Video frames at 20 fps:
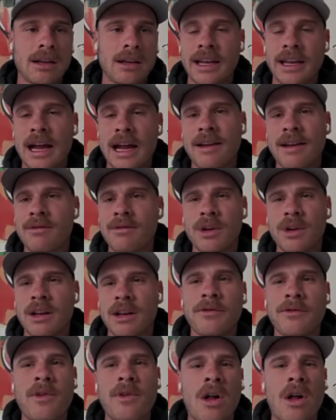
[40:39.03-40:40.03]
Like I haven't really
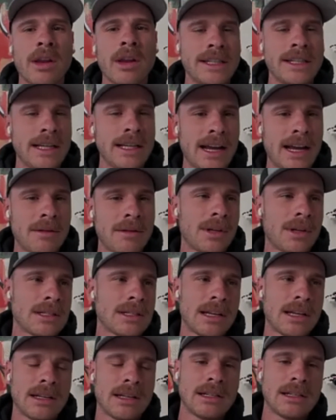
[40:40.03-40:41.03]
fallen yet because
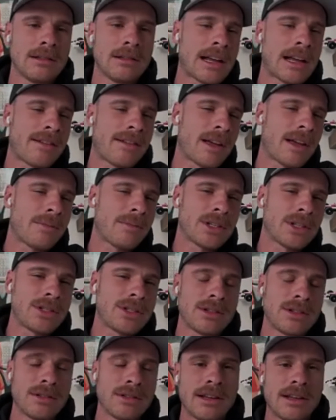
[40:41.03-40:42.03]
I didn't have that much
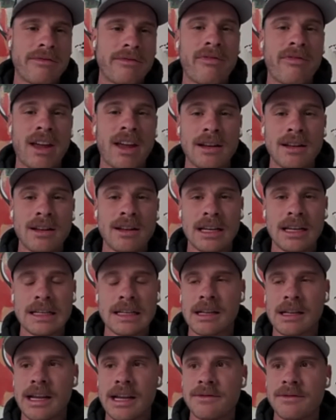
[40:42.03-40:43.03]
to defend in
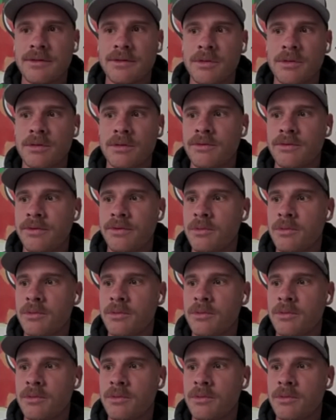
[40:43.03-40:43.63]
this last few